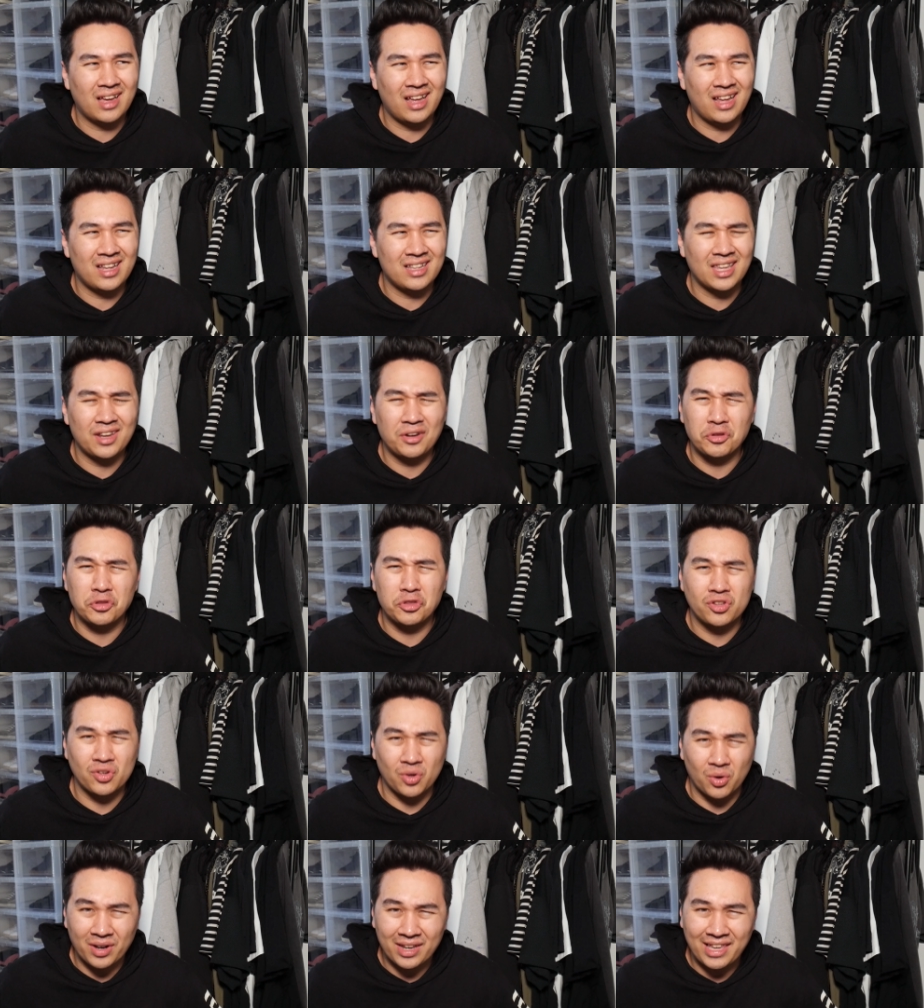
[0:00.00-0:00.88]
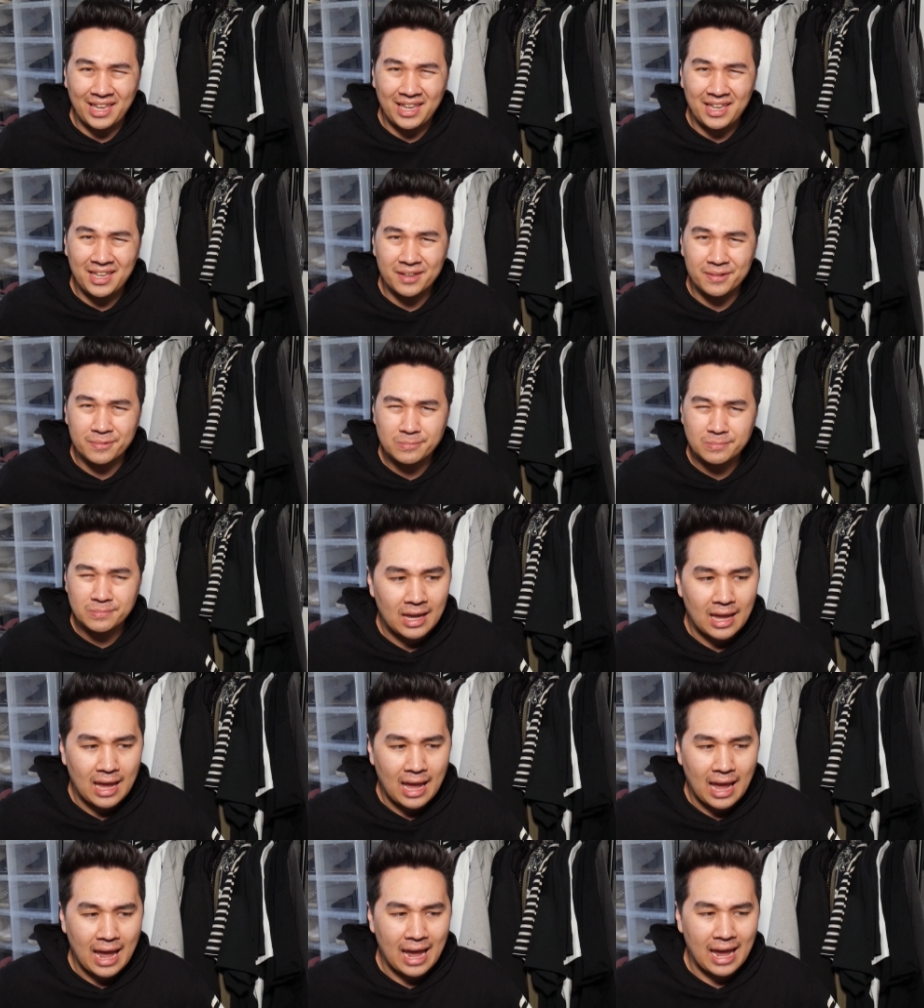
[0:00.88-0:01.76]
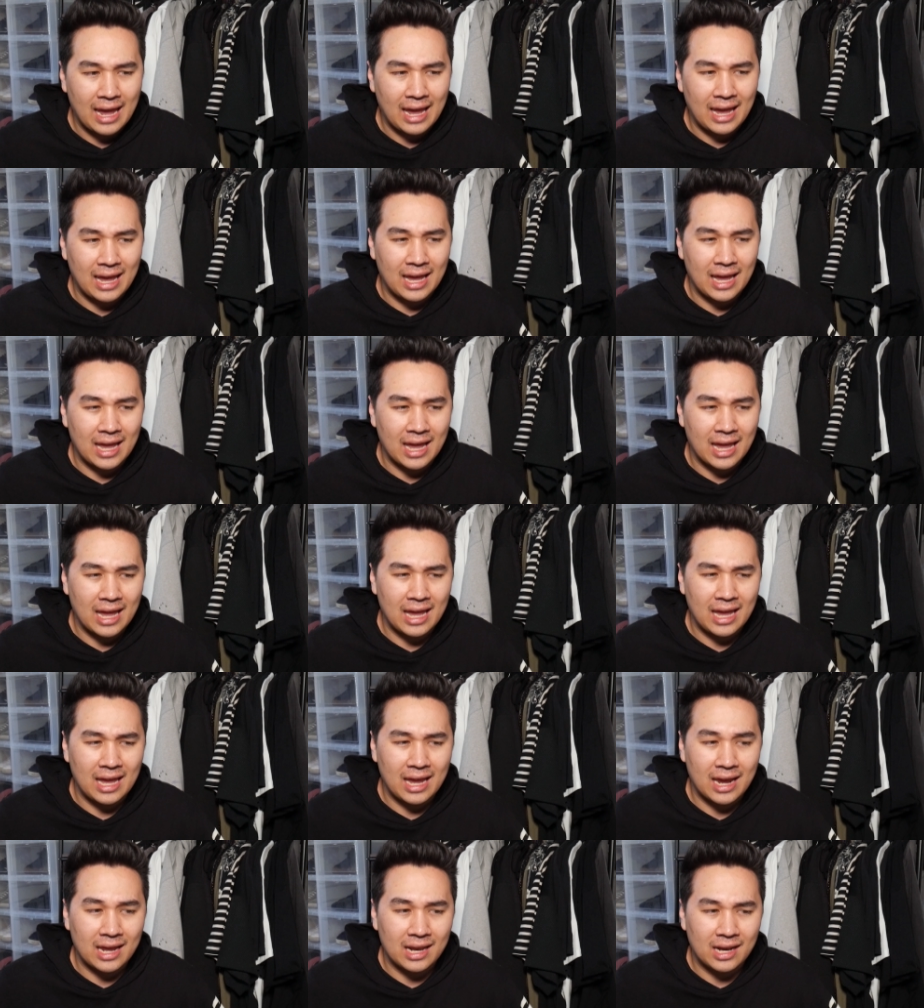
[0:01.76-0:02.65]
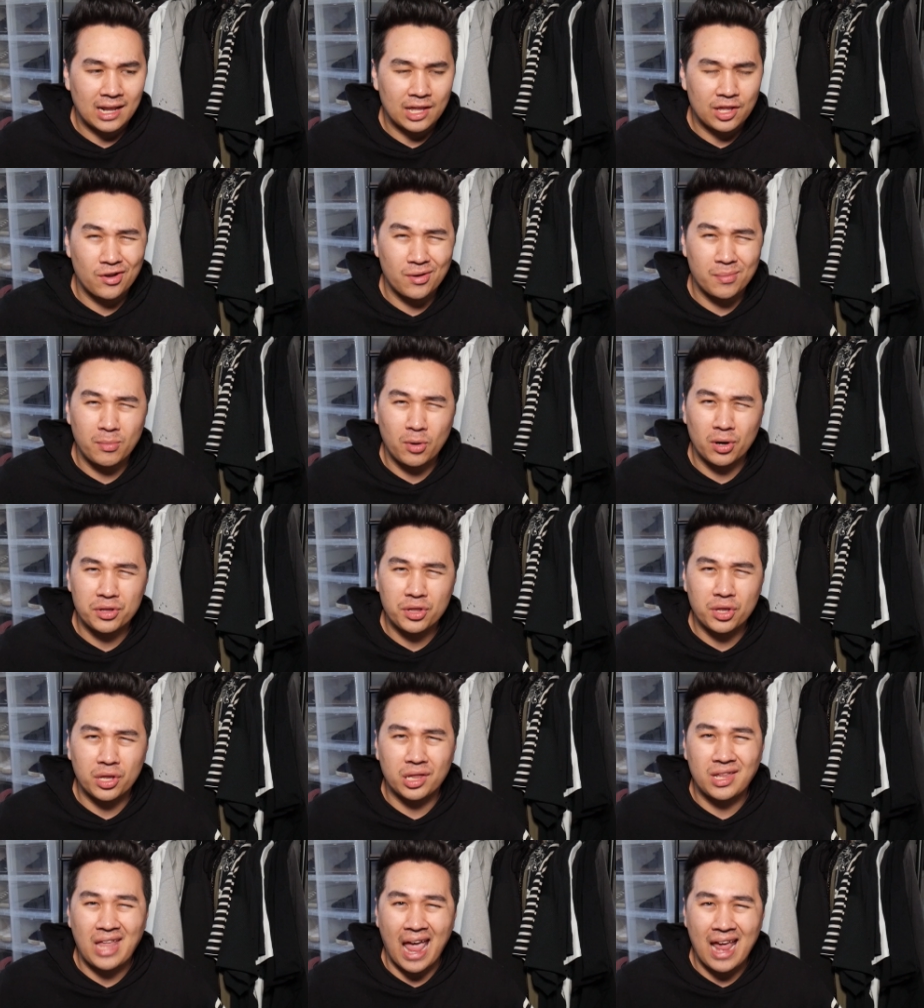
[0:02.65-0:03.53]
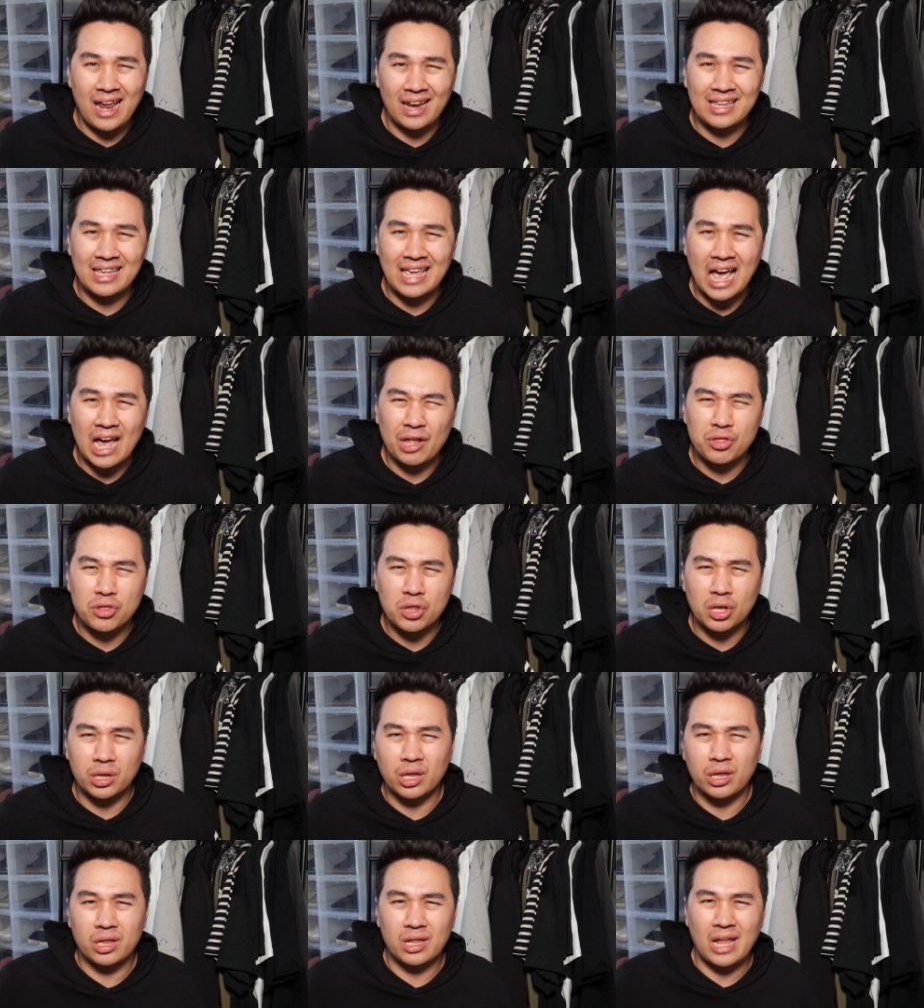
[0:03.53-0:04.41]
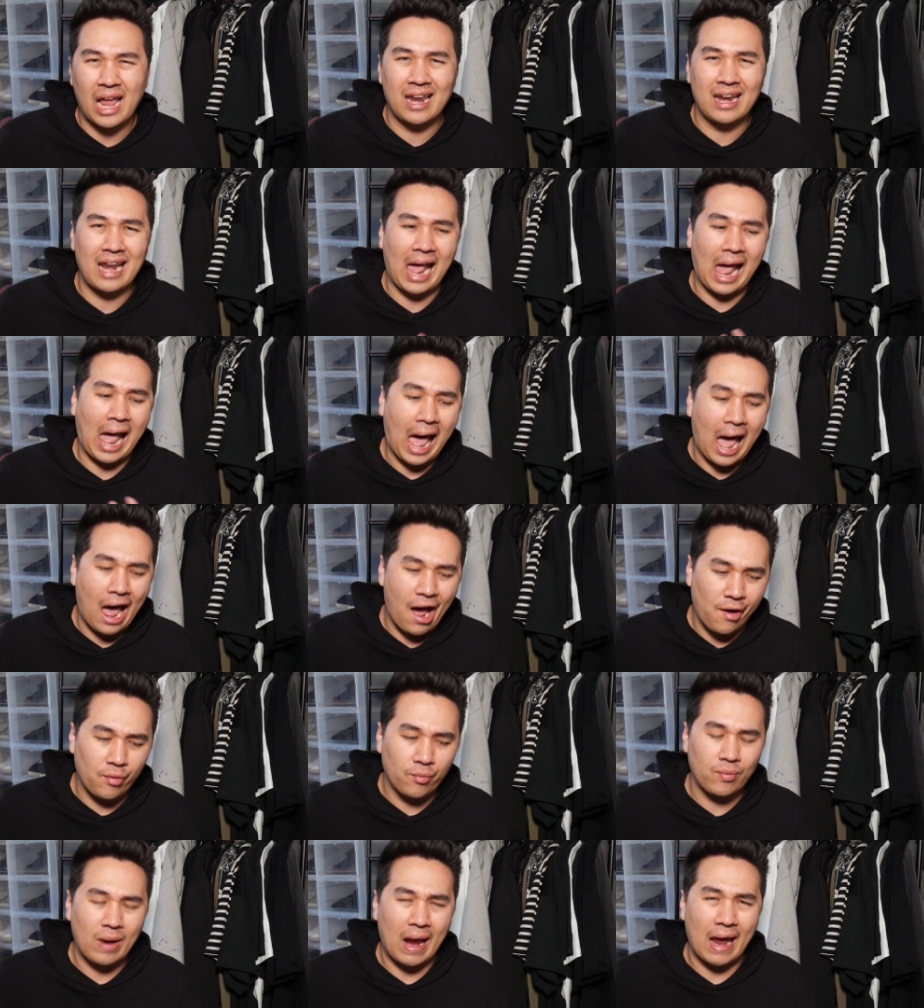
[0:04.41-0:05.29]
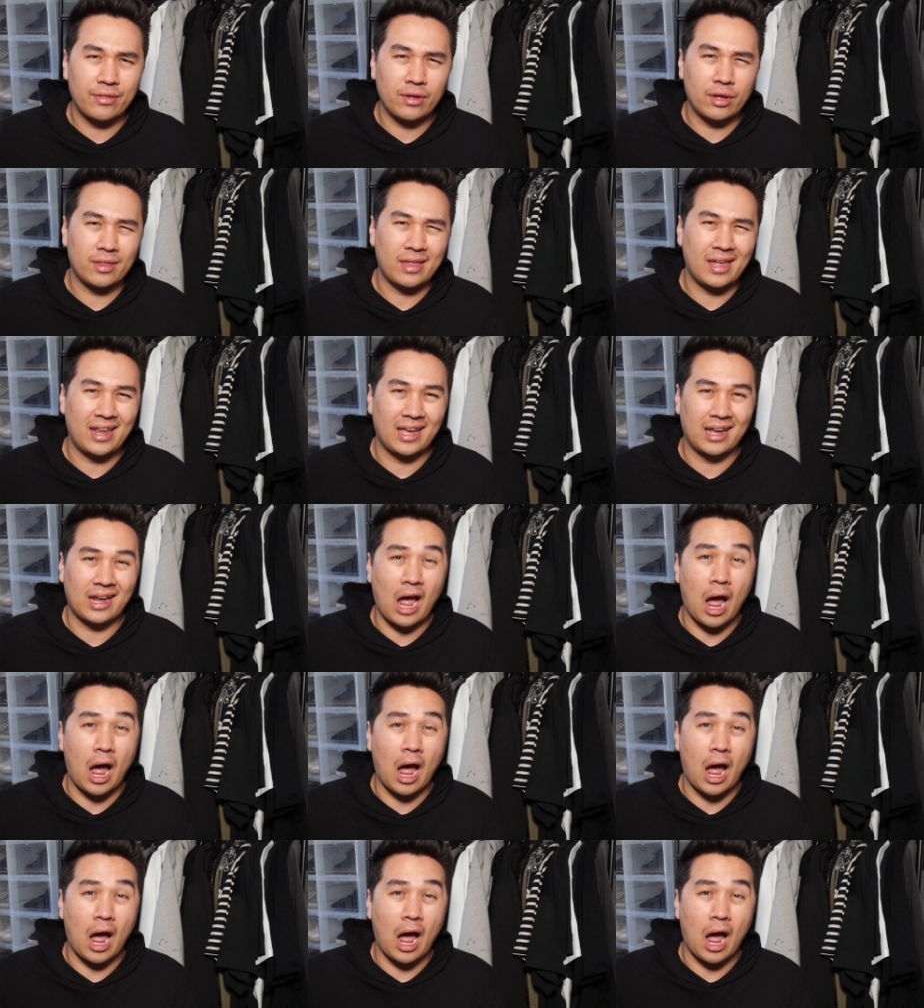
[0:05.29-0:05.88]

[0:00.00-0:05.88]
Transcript: a little dorky and you're more just standing out just to stand out rather than it